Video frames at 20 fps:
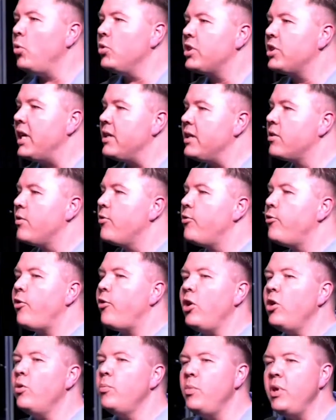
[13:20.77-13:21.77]
Paul says,
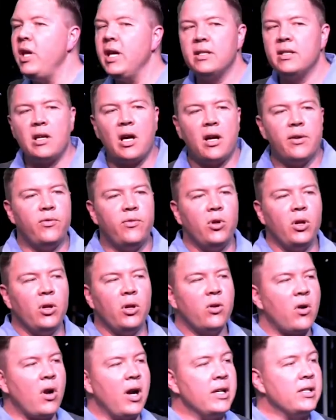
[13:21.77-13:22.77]
follow me as I
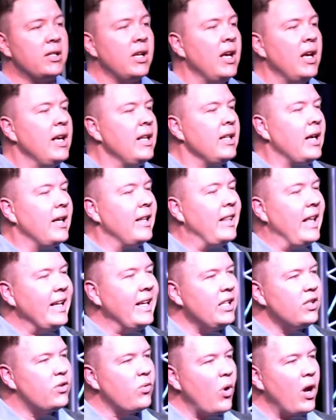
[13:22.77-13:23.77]
follow Christ.
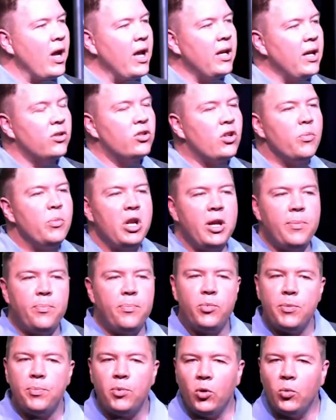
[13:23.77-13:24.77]
That is why so
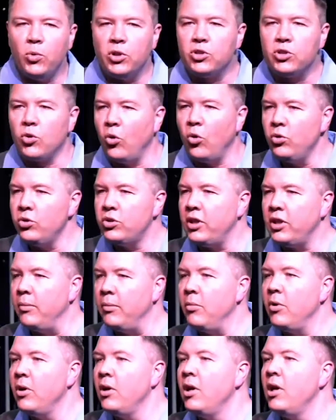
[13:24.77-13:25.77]
many people were drawn
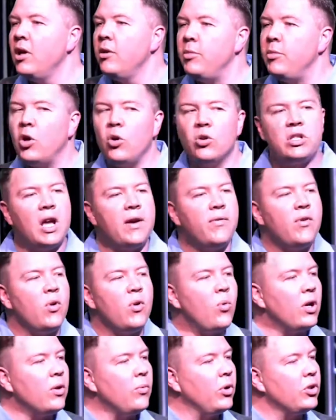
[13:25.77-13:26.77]
to him, because
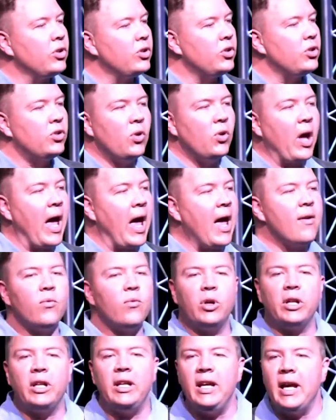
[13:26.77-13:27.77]
everyone wanted to
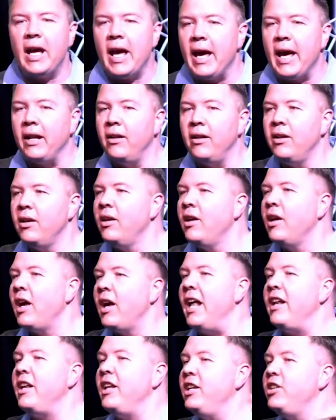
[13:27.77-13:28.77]
have what he had,
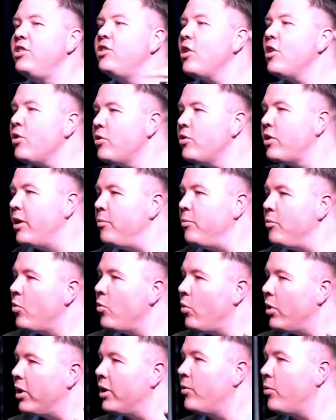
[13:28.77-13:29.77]
and he showed
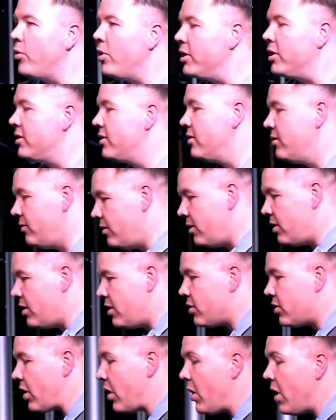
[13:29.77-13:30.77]
them what it was.
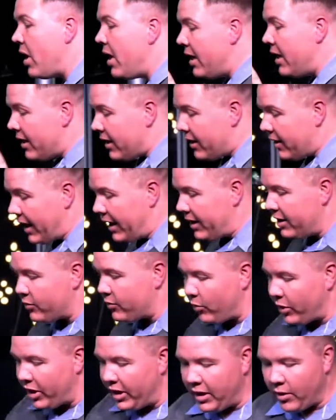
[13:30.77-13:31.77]
So
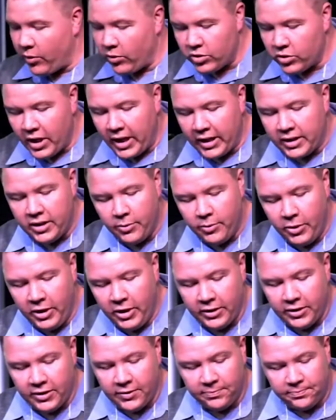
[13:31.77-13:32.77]
that is what it also
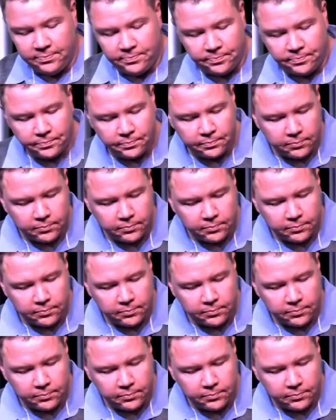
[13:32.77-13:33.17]
actually means.